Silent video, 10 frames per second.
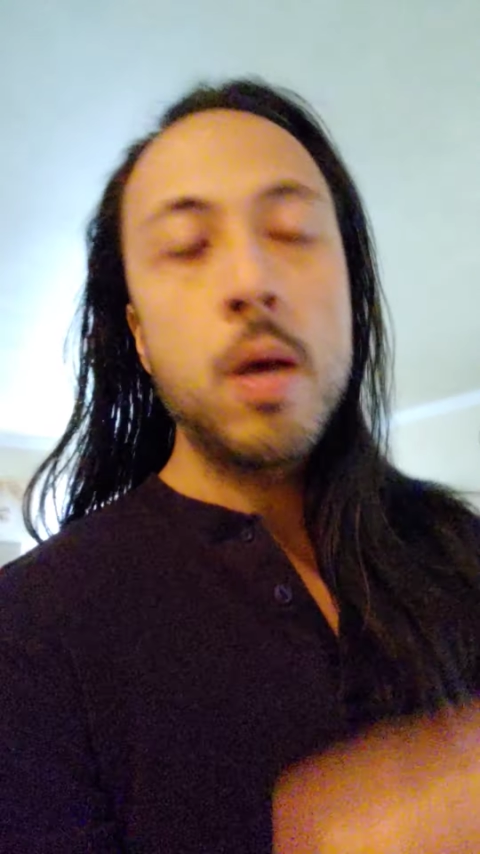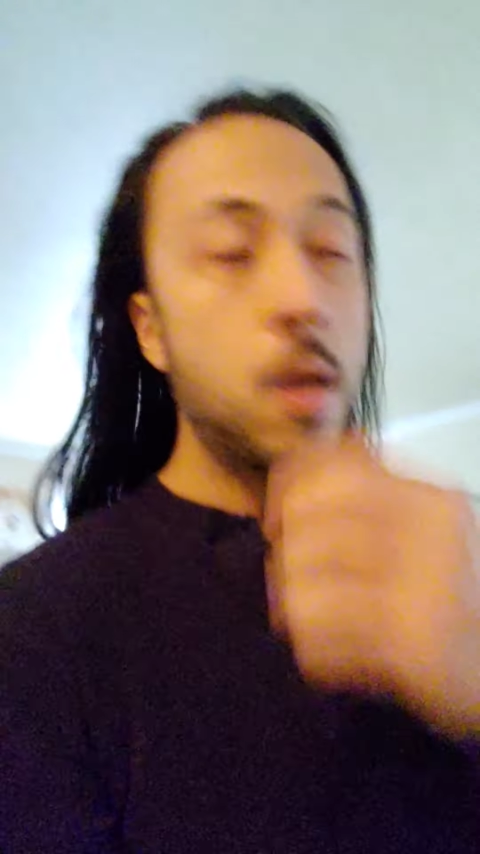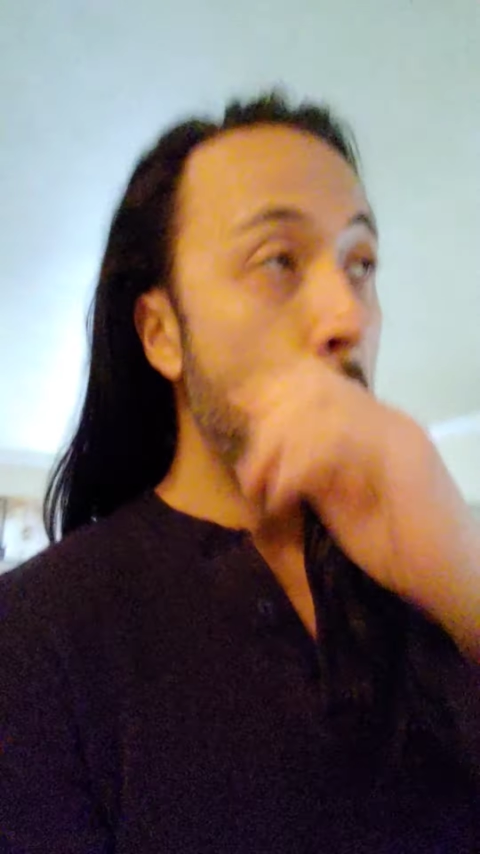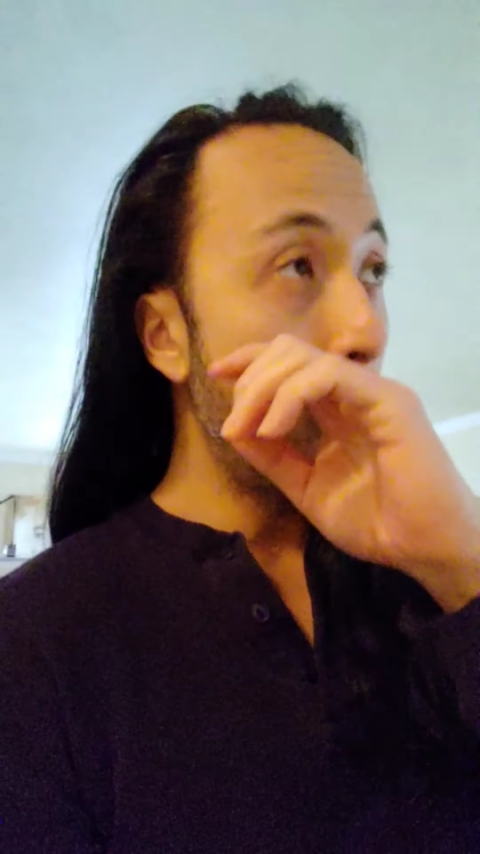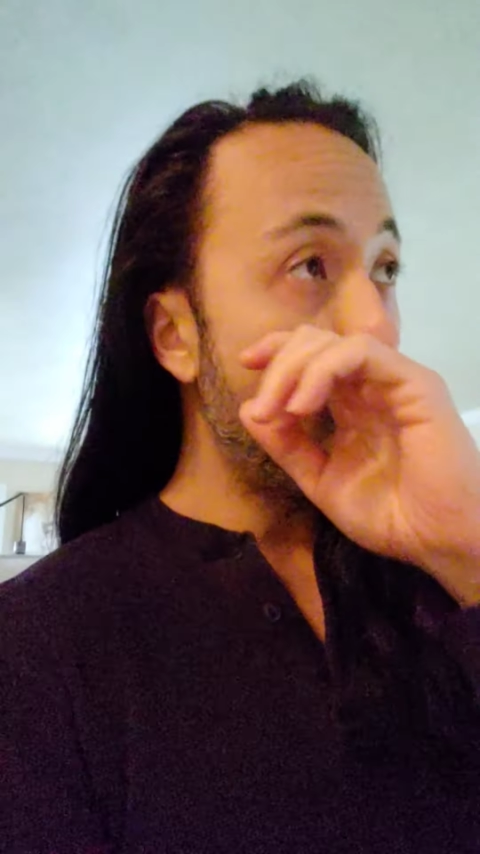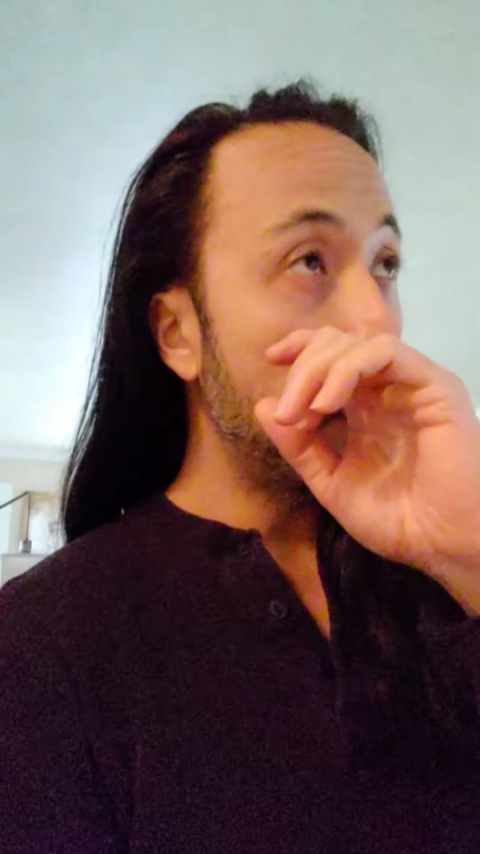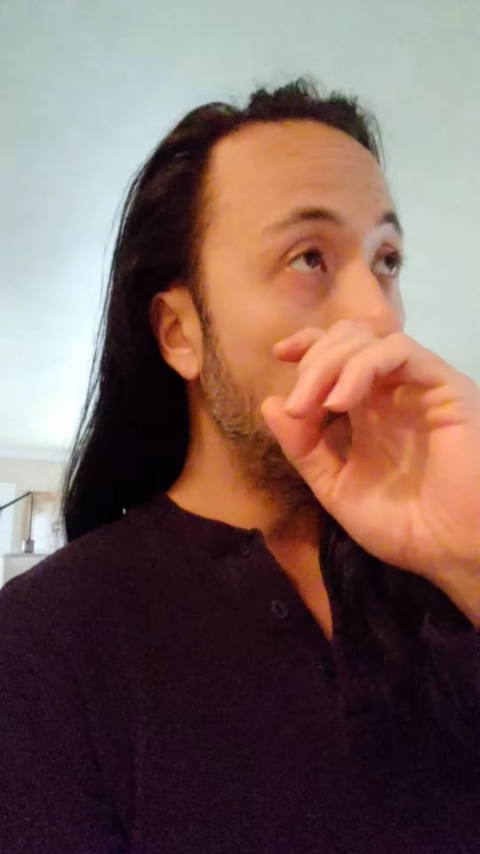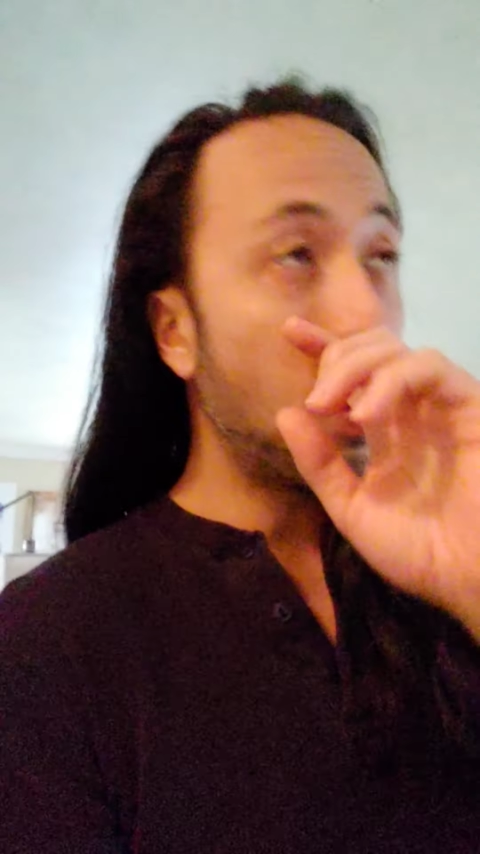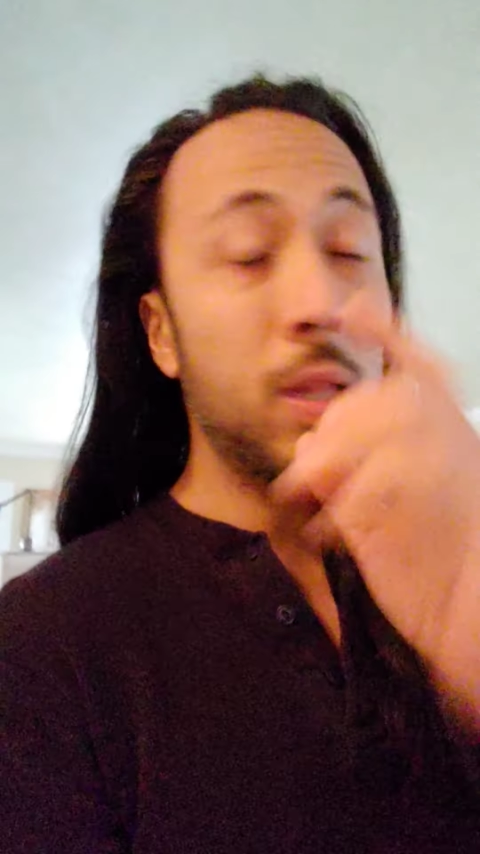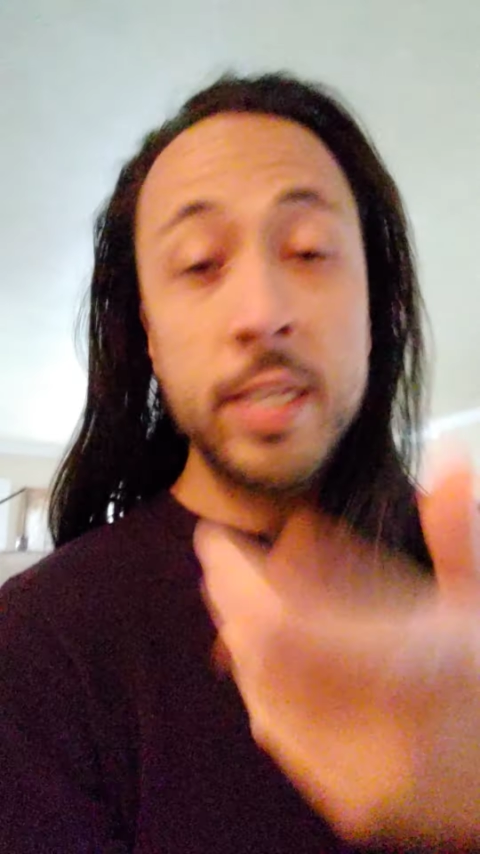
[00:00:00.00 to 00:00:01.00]
and then, or
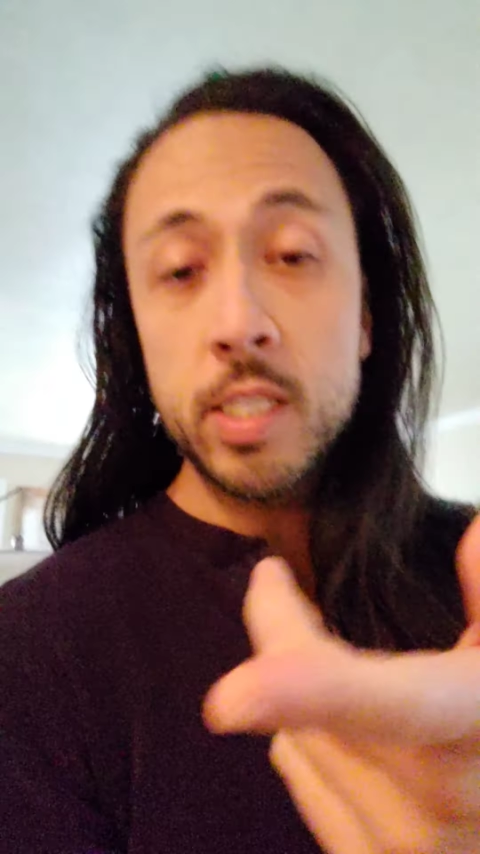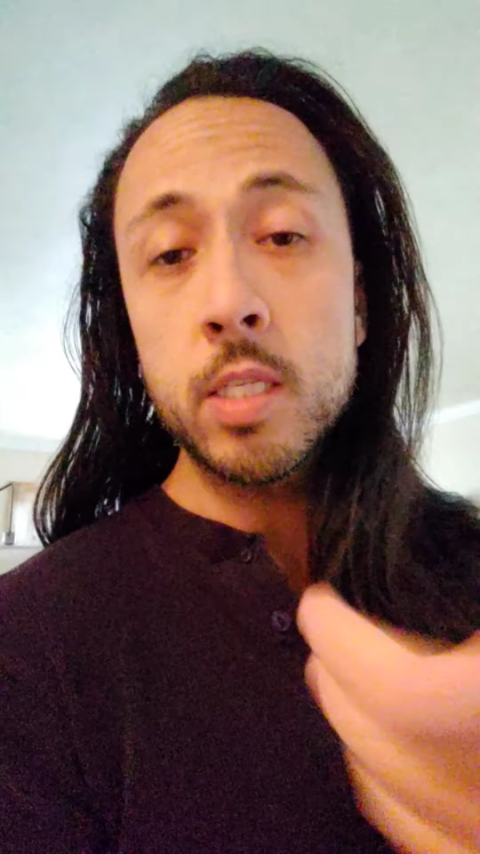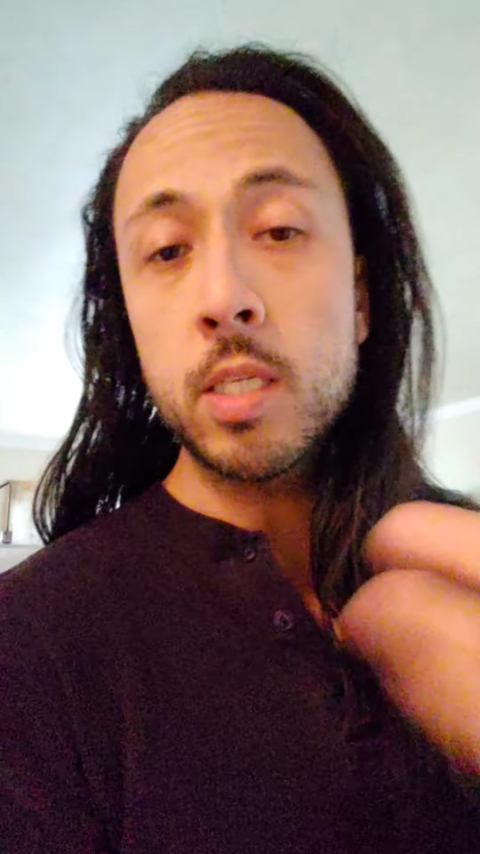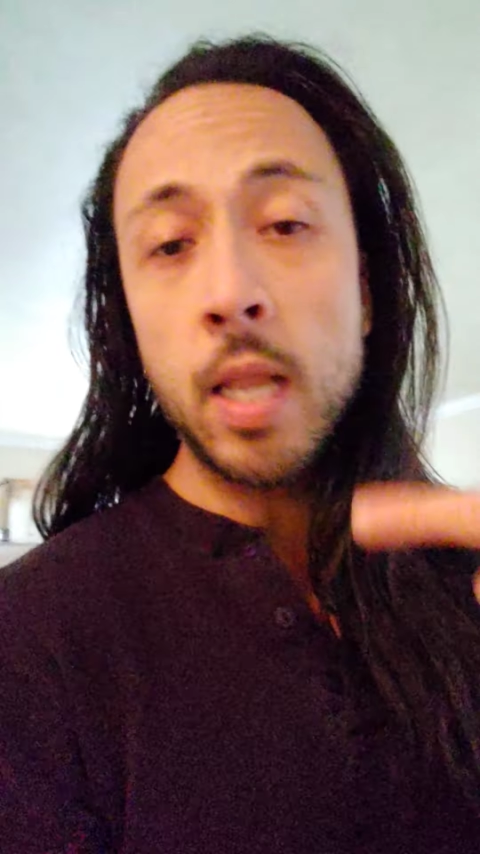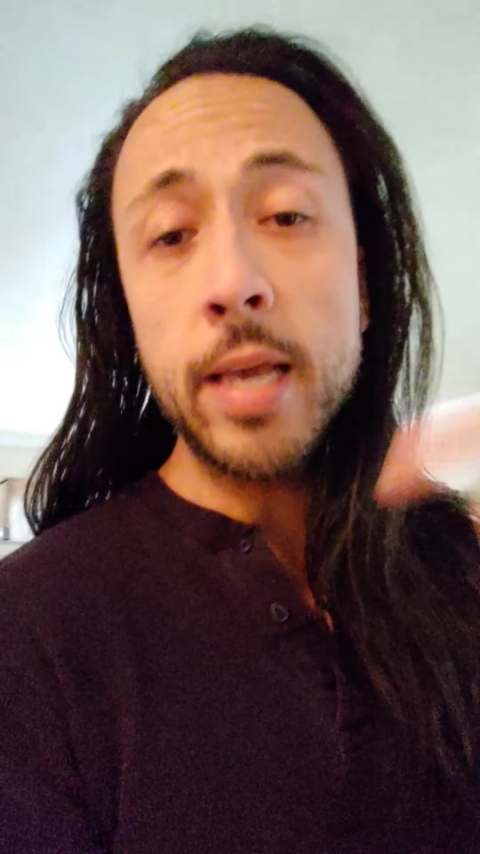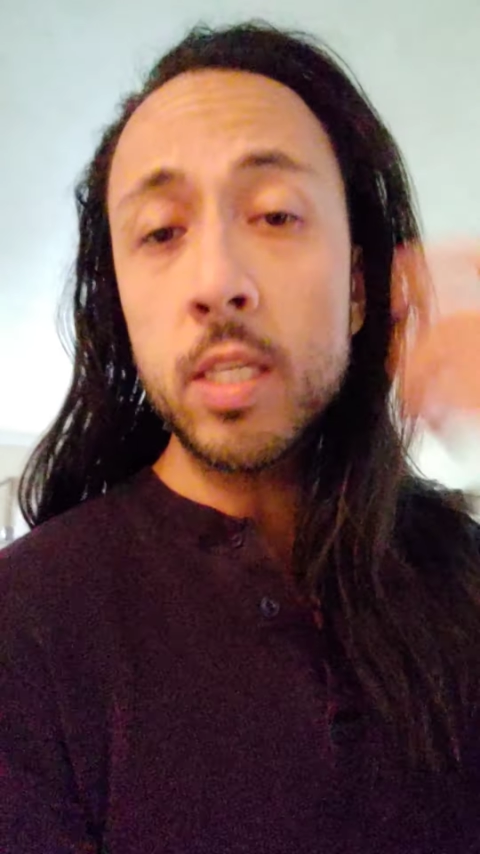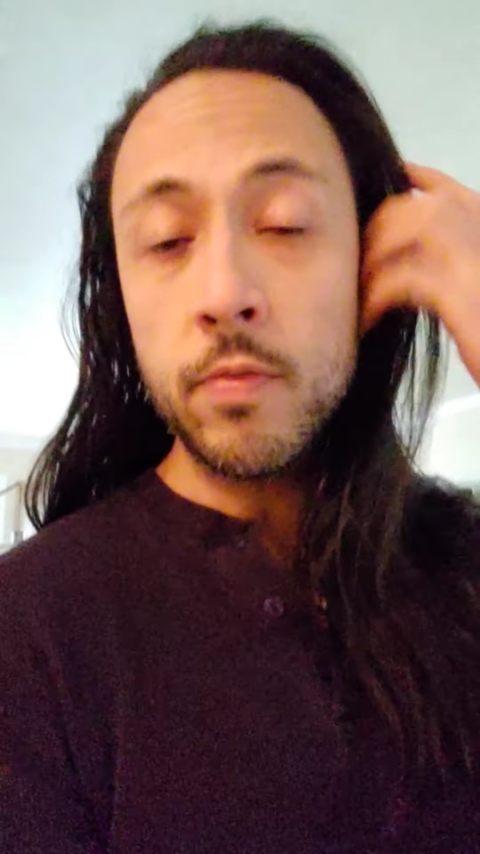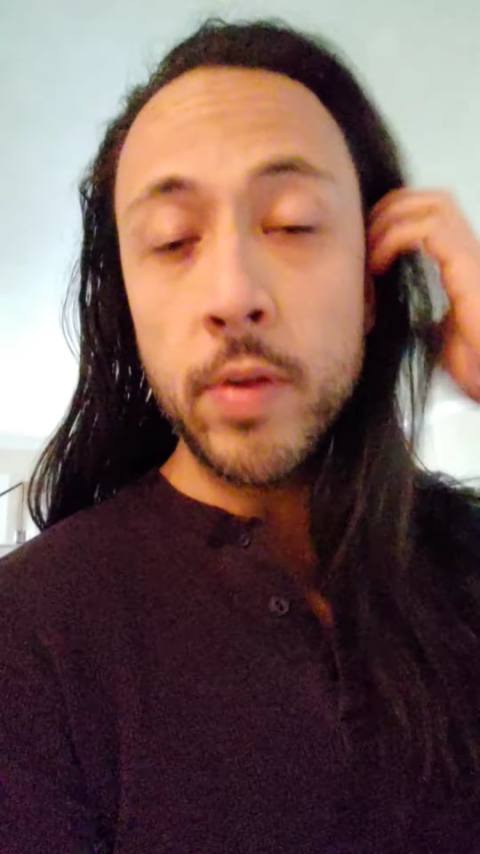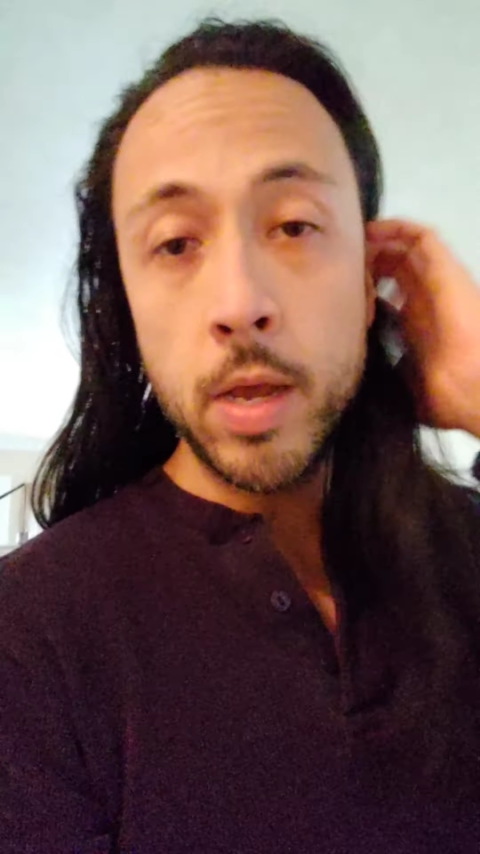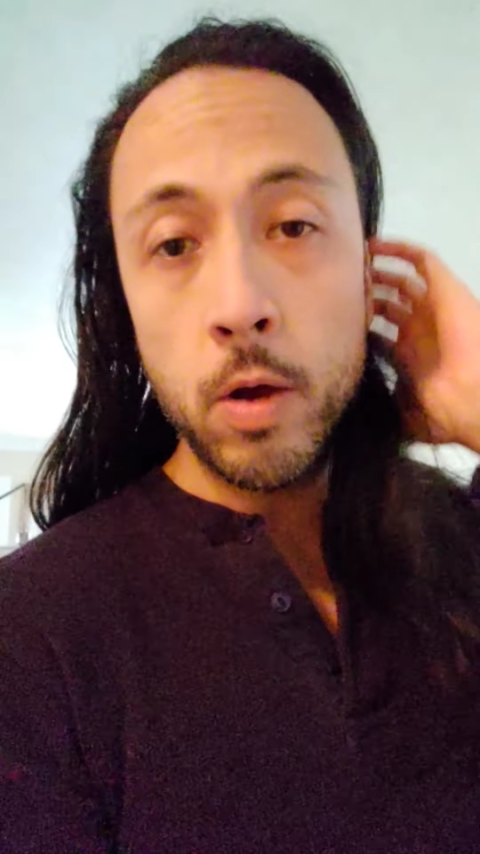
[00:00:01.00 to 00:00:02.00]
at least just like this
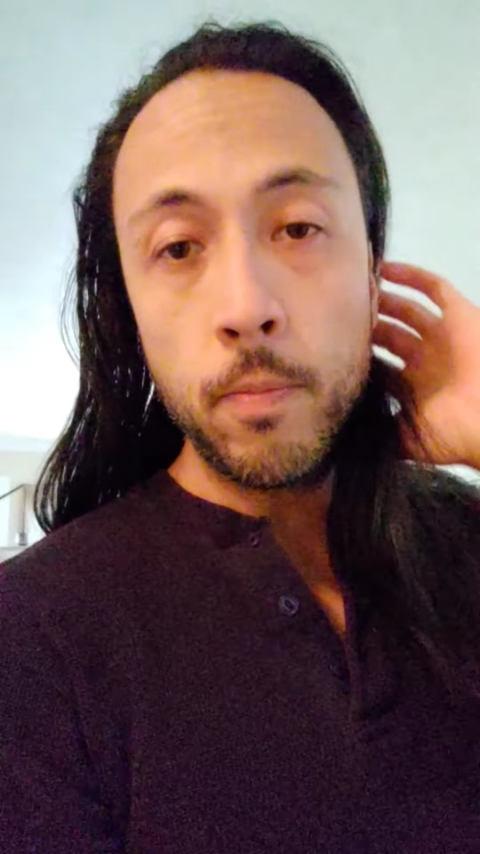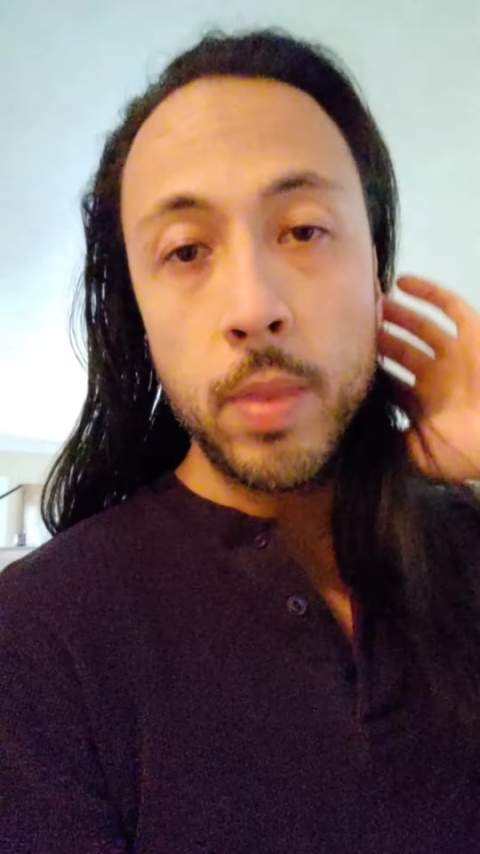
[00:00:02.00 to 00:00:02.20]
video.